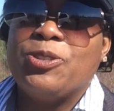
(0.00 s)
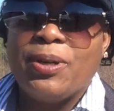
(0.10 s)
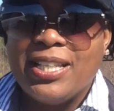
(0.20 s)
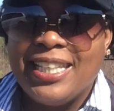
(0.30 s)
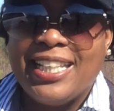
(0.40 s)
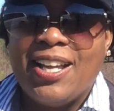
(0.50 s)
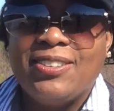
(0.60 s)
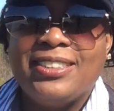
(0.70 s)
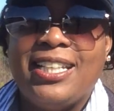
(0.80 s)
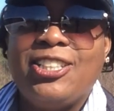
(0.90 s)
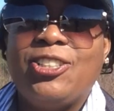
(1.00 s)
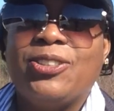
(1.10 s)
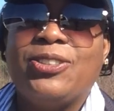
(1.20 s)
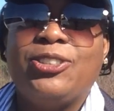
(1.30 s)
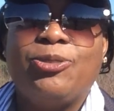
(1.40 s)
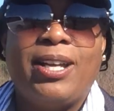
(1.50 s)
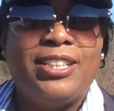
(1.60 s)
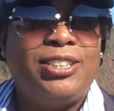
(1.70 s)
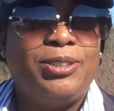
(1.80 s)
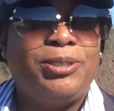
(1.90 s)
try to get out in nature,
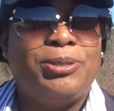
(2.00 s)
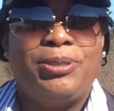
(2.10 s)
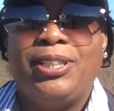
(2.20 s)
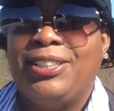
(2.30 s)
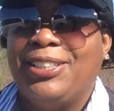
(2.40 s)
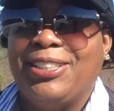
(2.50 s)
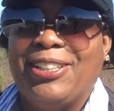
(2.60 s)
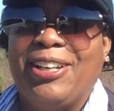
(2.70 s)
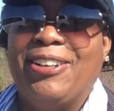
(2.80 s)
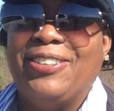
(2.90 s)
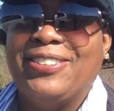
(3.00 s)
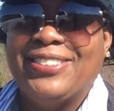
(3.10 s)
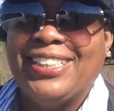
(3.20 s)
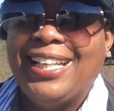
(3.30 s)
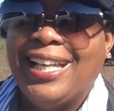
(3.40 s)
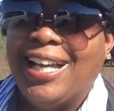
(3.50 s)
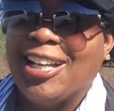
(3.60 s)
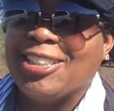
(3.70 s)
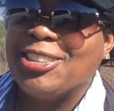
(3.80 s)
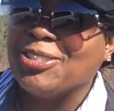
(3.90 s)
try to,
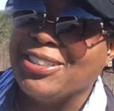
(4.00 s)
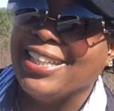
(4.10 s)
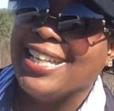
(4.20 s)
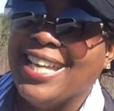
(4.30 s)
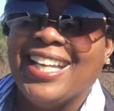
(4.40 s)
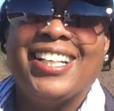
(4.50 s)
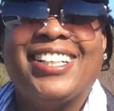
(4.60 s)
hug a tree,